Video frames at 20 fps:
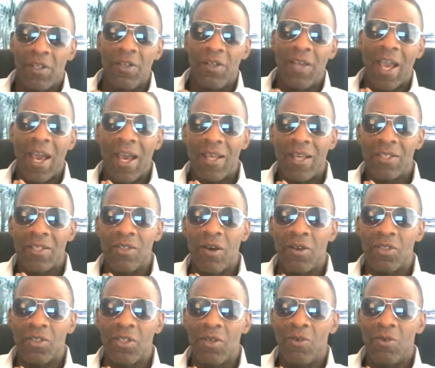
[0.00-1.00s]
you guys
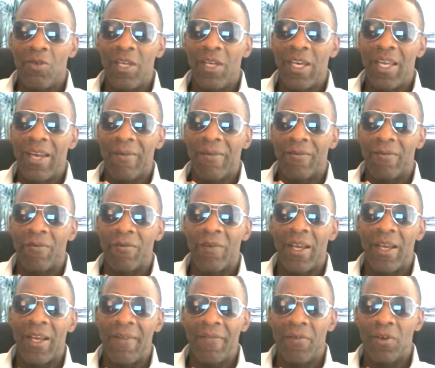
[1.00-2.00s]
are tuned in and
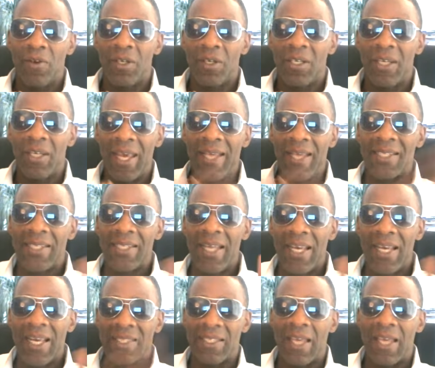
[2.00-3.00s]
ready for today's
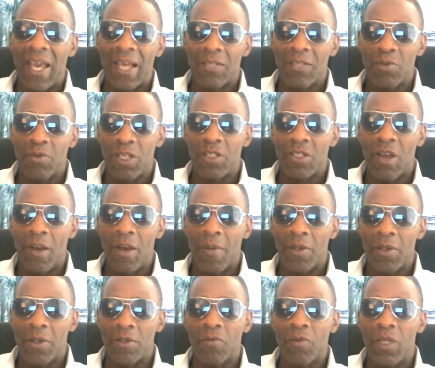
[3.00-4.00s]
lesson, guys. We're going to talk
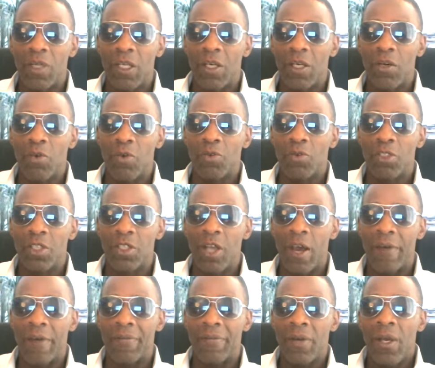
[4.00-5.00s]
about some really cool
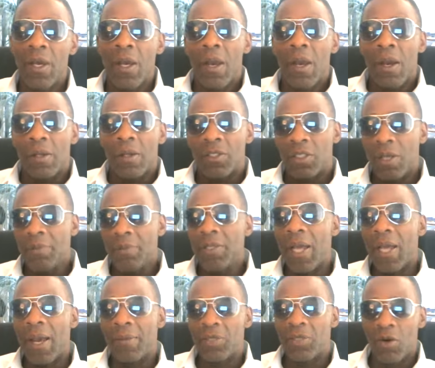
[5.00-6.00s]
stuff.
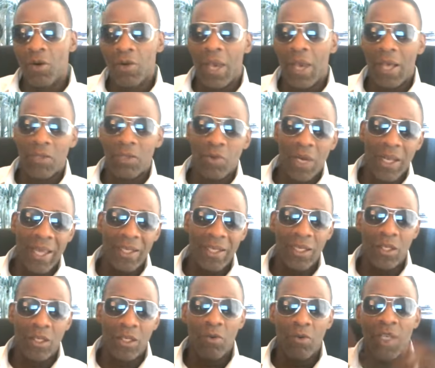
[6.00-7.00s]
Sometimes though, guys, what I like
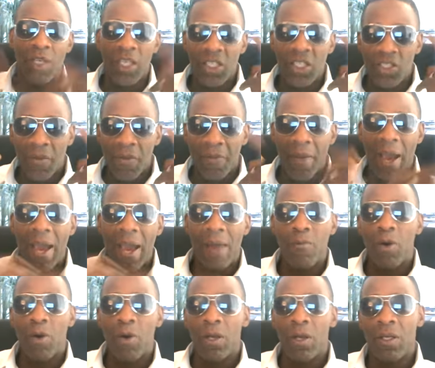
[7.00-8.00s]
to do to get your
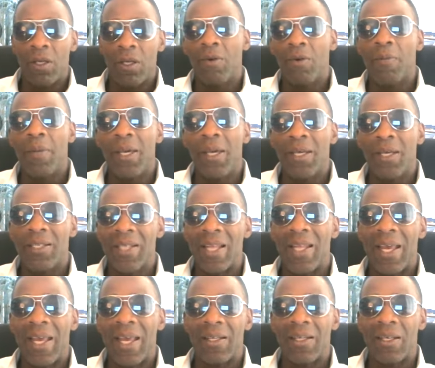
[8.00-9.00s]
mind working a little bit is I
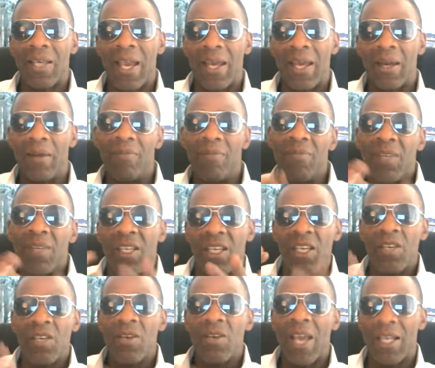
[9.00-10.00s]
like to kind of
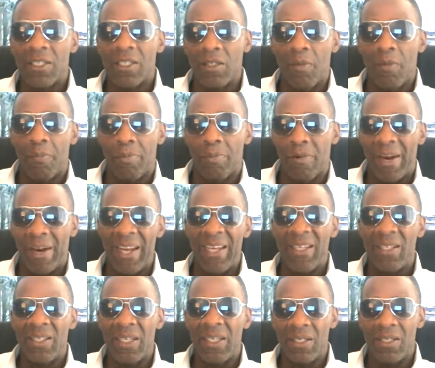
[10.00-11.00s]
give you guys a little
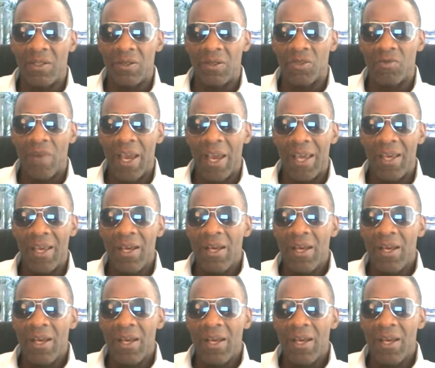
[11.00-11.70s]
brain teasers, right?